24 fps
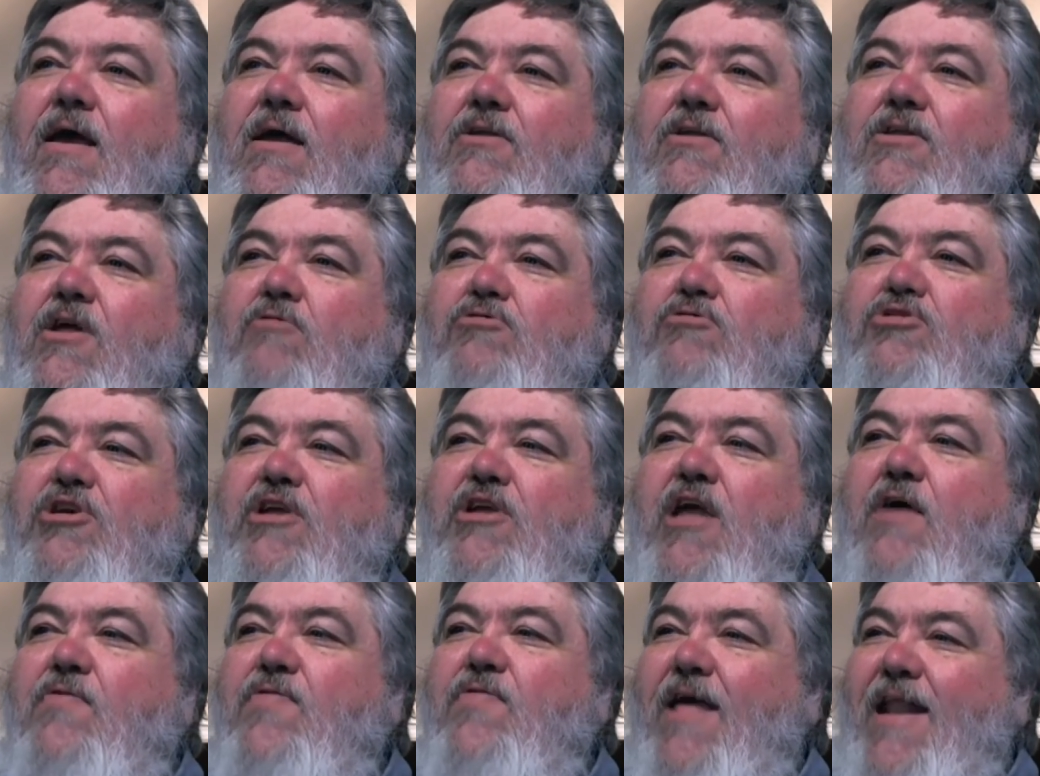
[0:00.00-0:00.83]
Don't you
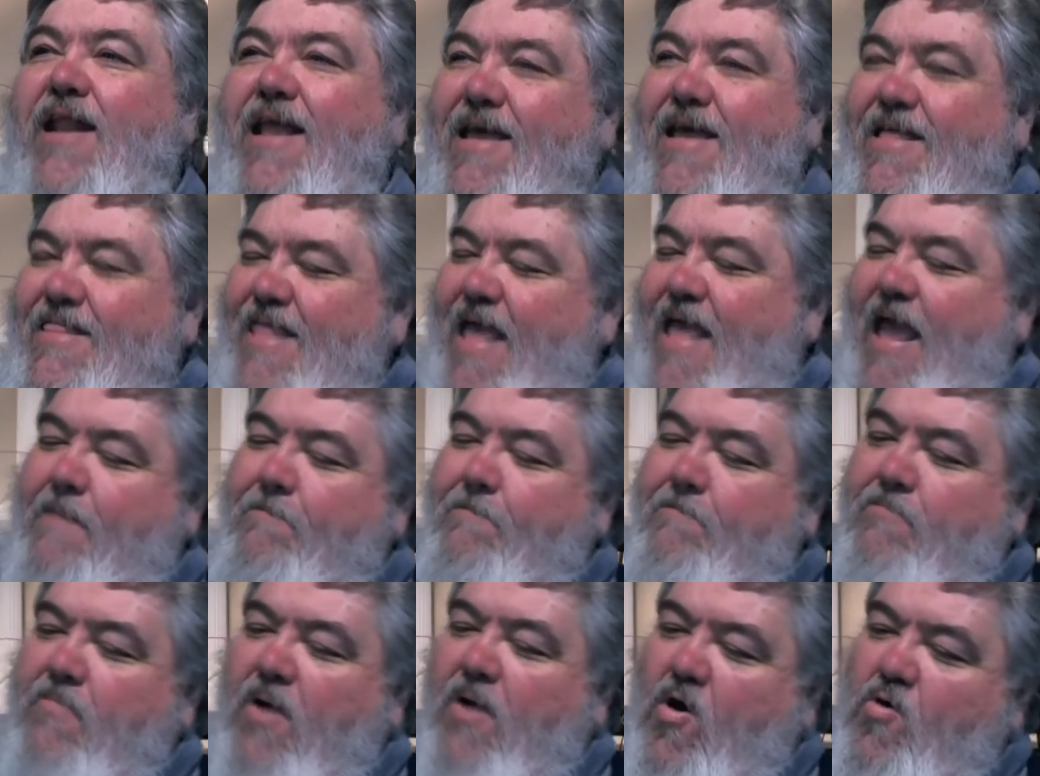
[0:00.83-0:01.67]
know that in that
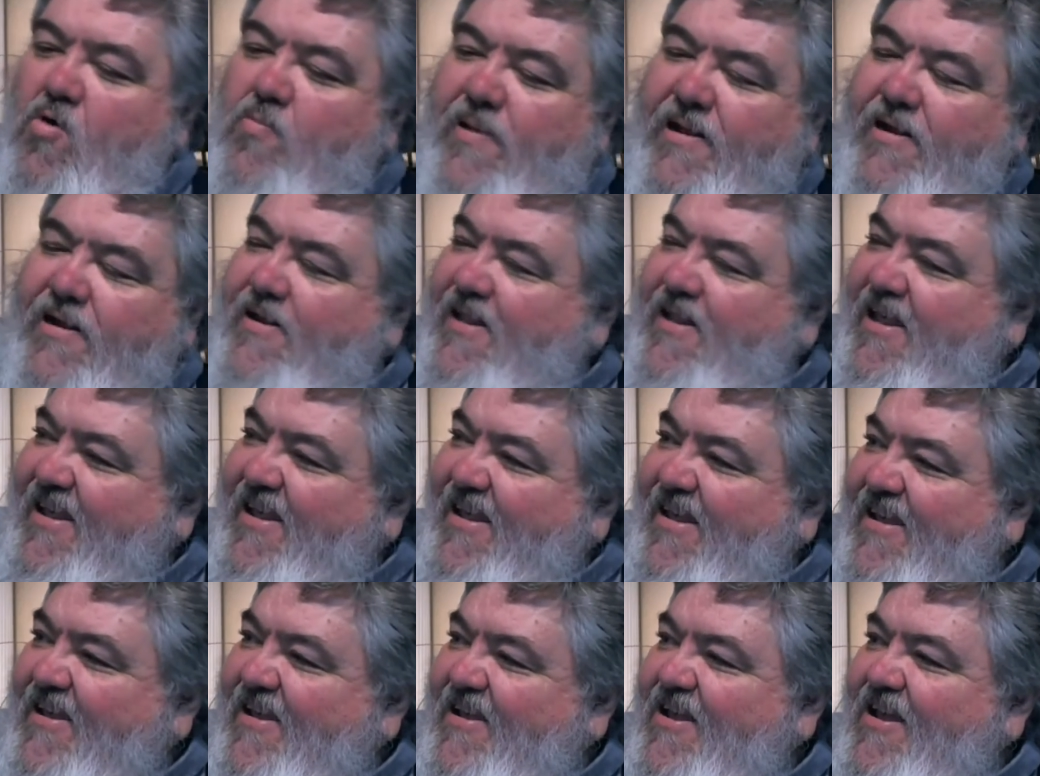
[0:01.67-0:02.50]
moment
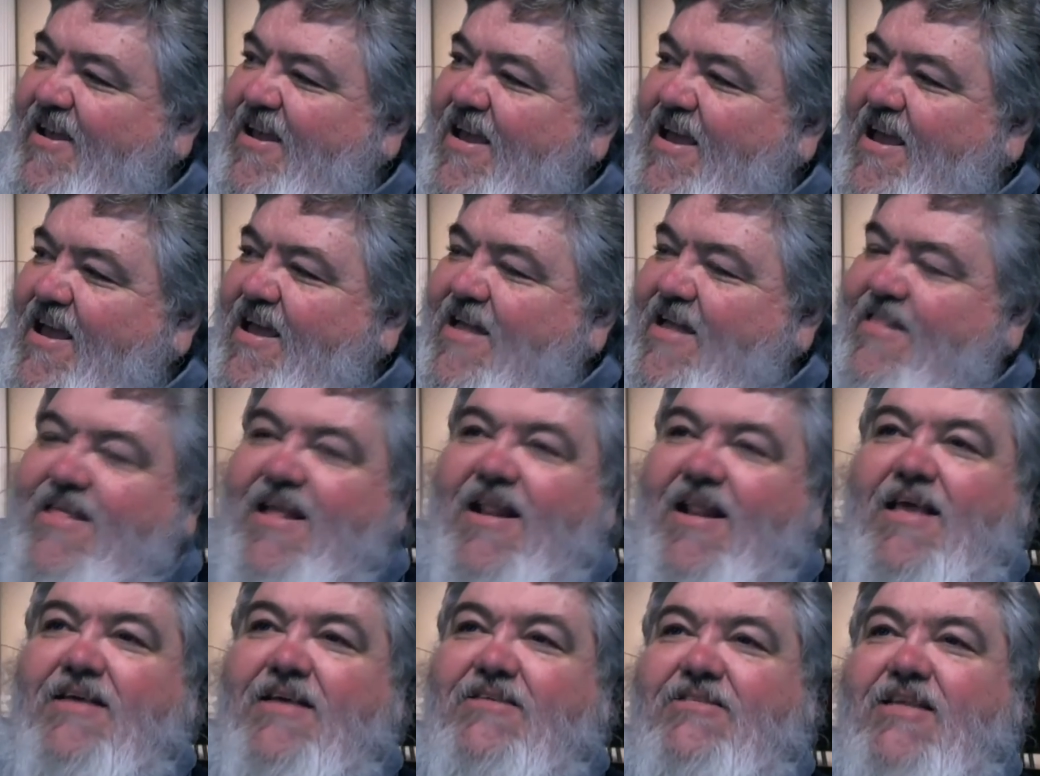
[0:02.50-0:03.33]

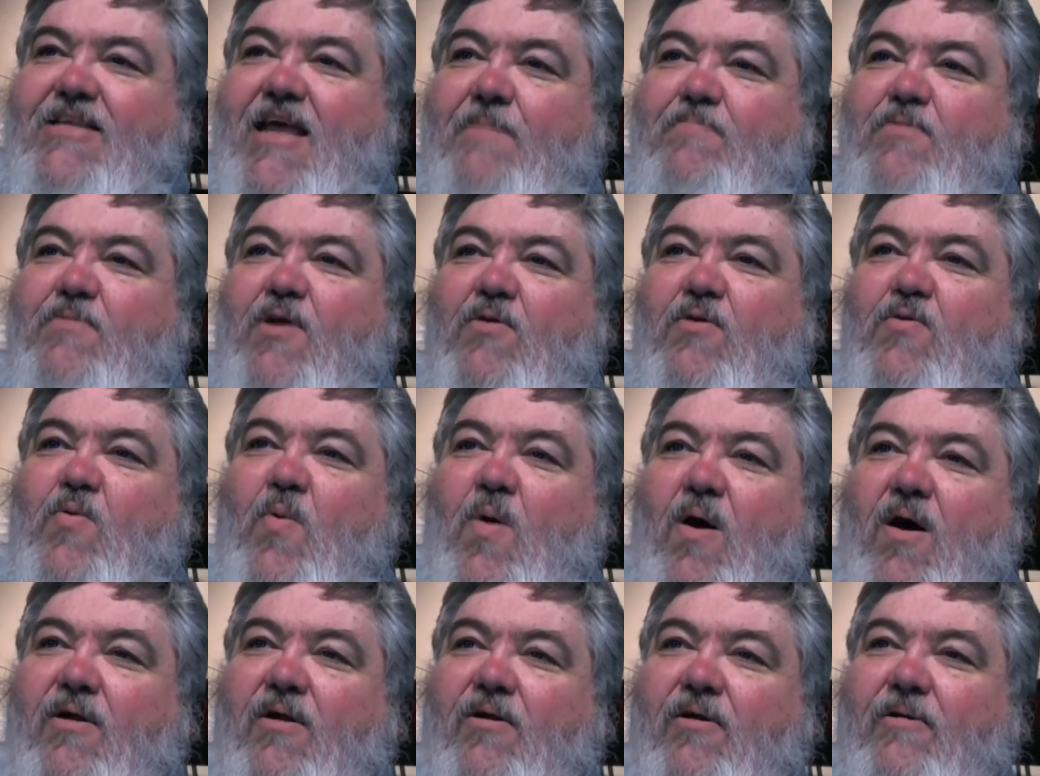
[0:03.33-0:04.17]
that he stepped on the
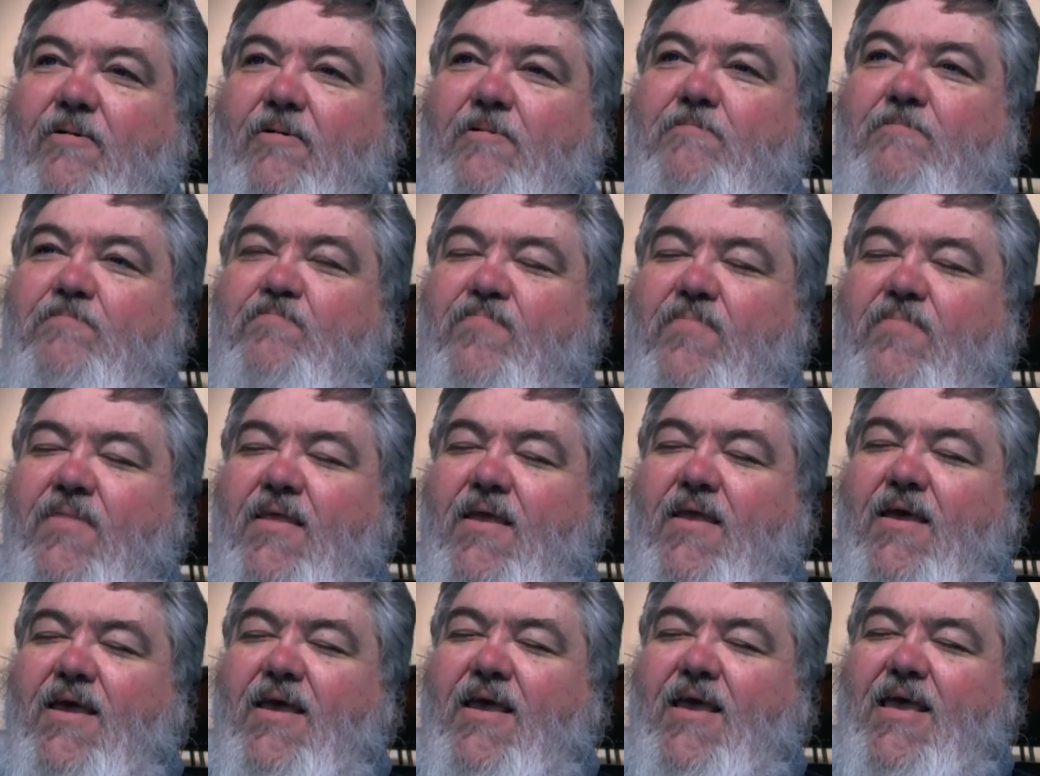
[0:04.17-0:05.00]
water,
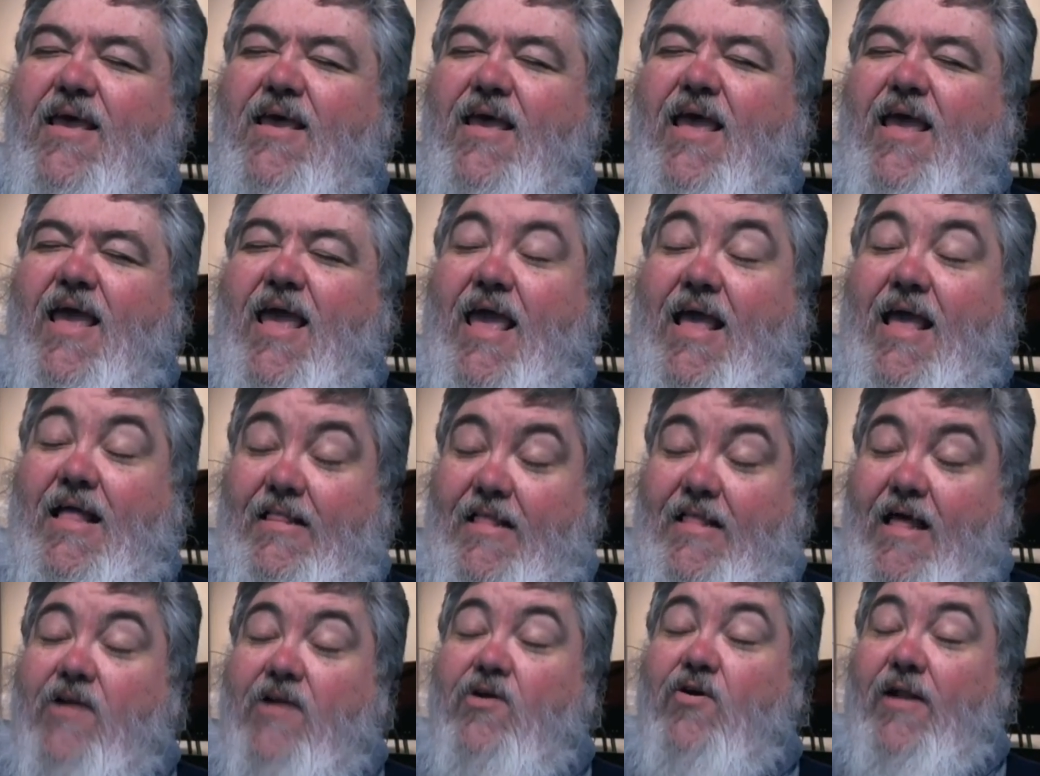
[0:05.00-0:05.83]
he
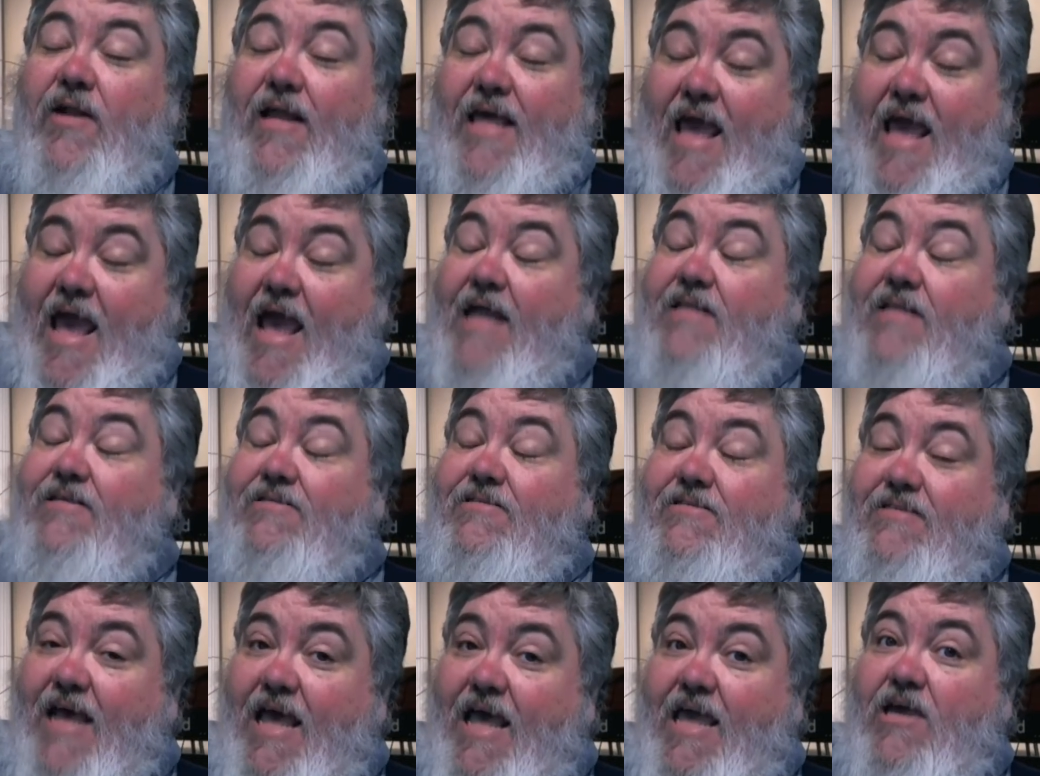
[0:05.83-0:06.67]
literally had to
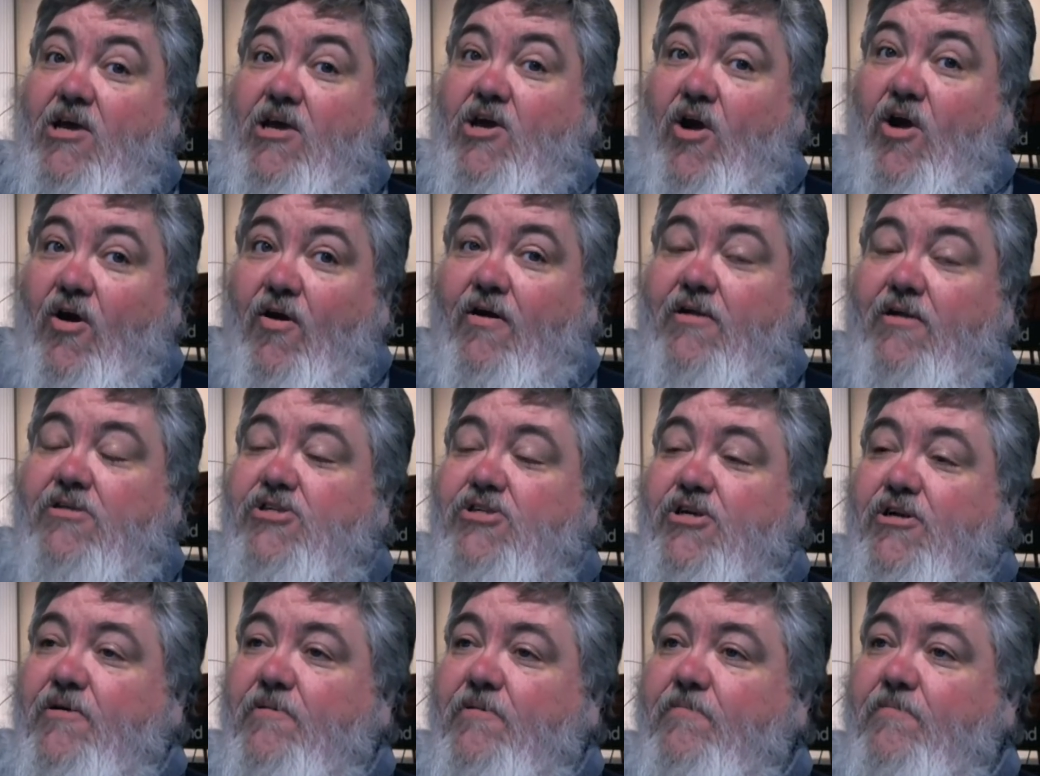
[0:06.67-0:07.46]
take courage.